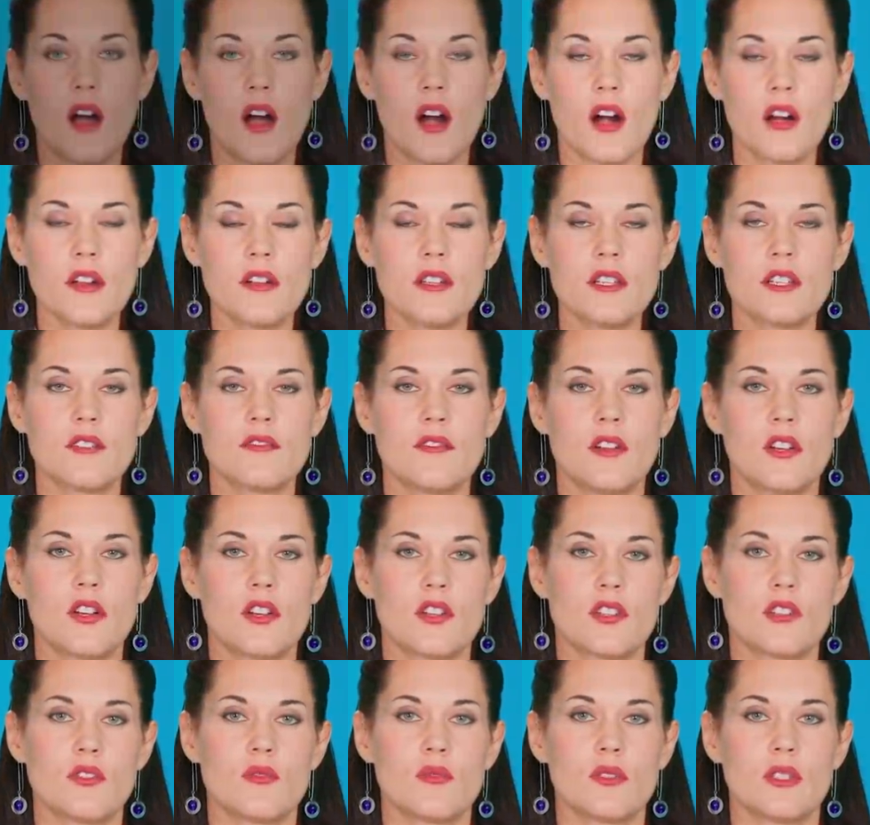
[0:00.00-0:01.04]
Our
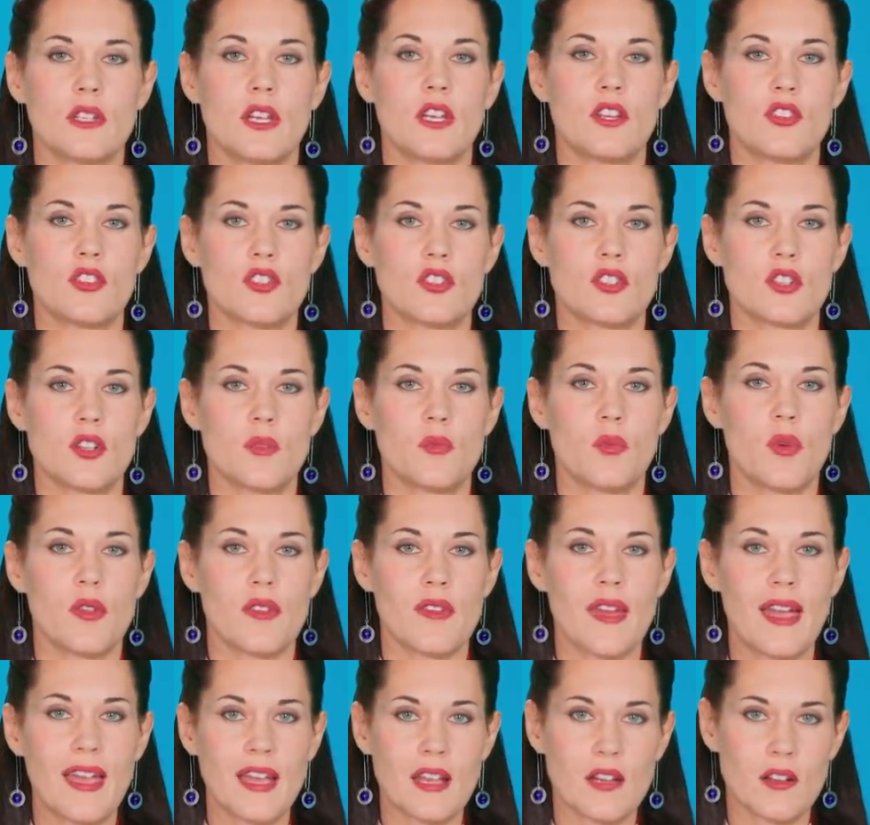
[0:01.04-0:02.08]
dysfunctional relationship
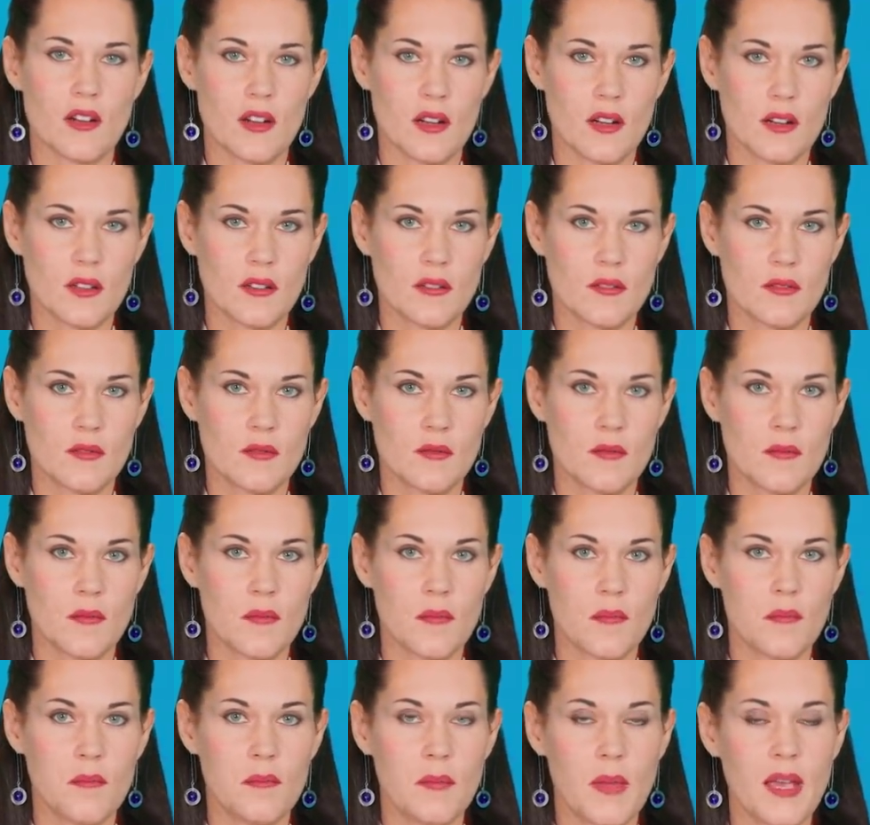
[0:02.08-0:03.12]
with anger
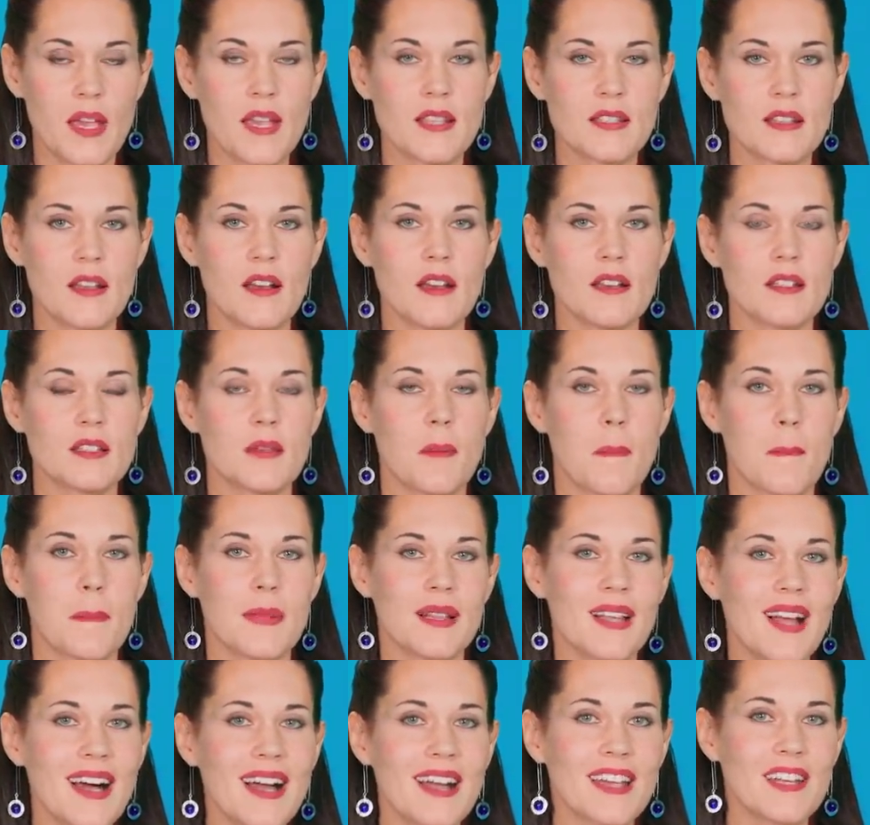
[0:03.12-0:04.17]
makes us
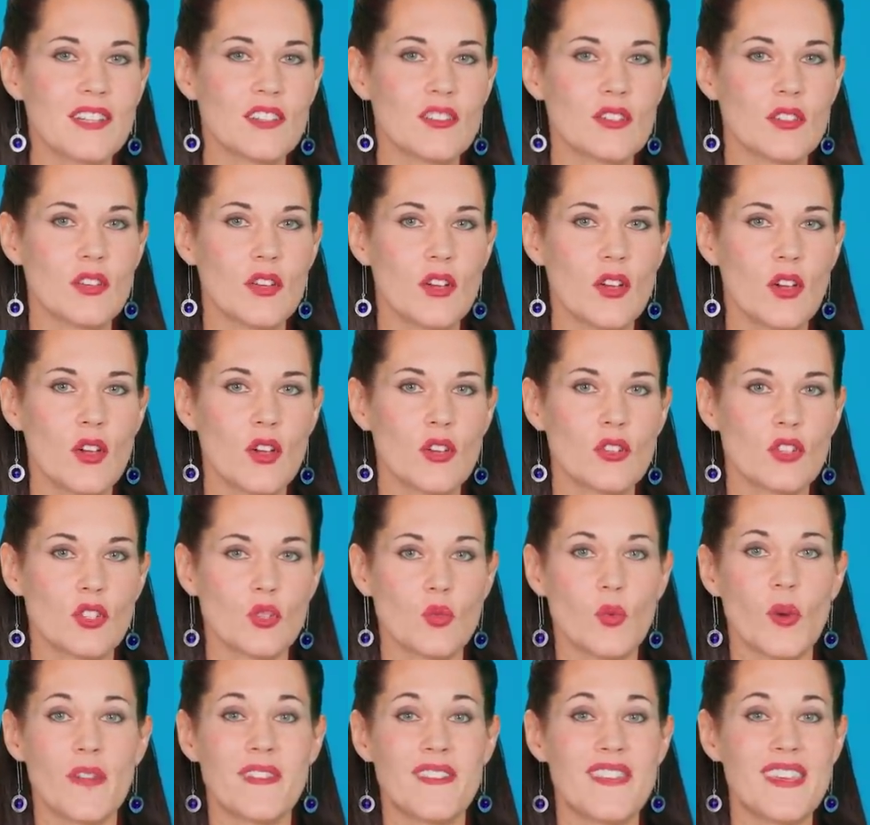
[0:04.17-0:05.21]
blind to
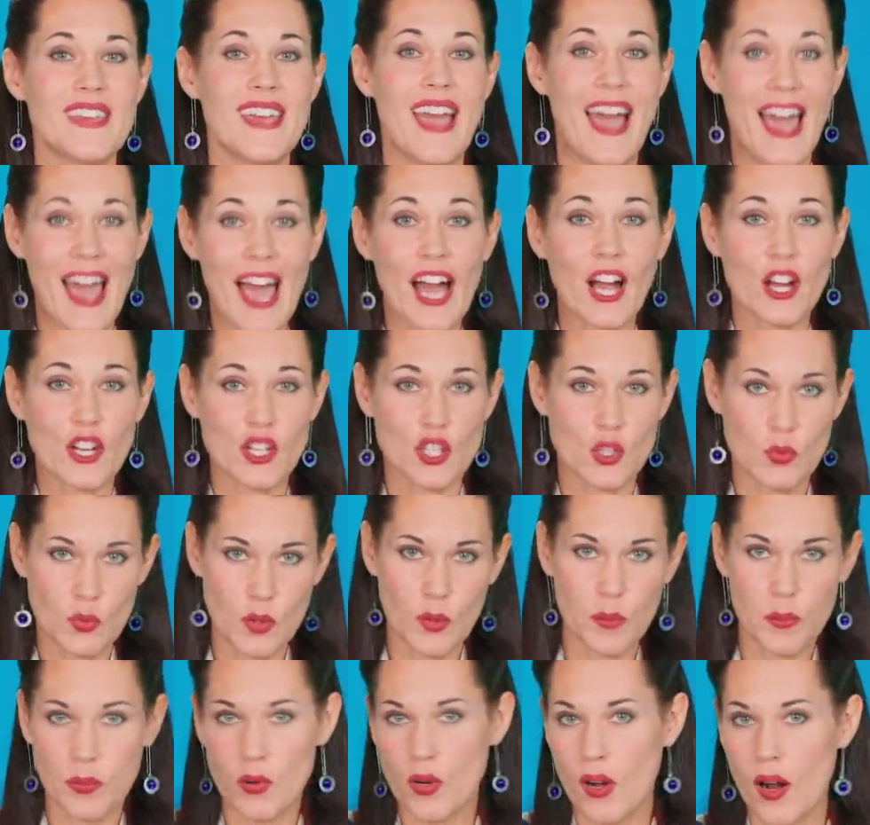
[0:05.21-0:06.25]
what the
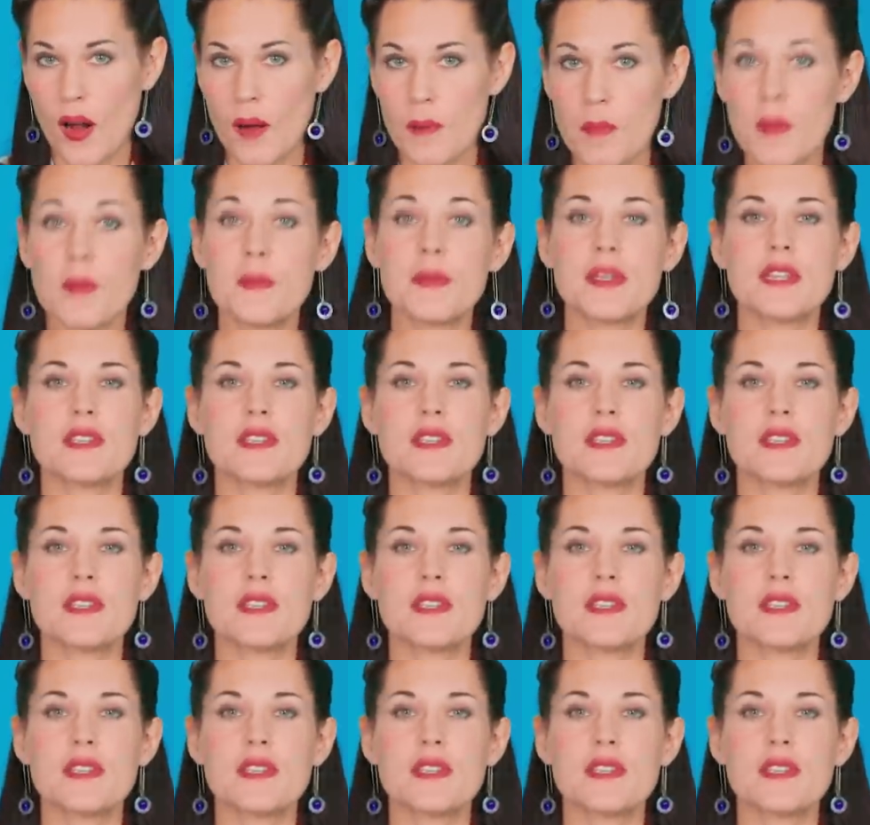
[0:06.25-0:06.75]
actual problem